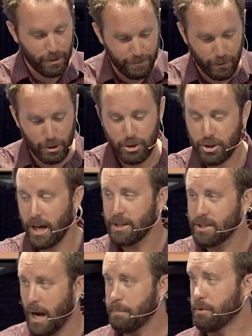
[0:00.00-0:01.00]
In First John
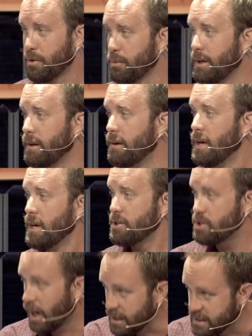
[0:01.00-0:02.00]
chapter three,
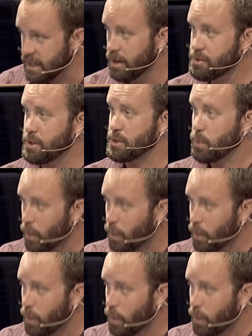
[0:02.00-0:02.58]
John tells us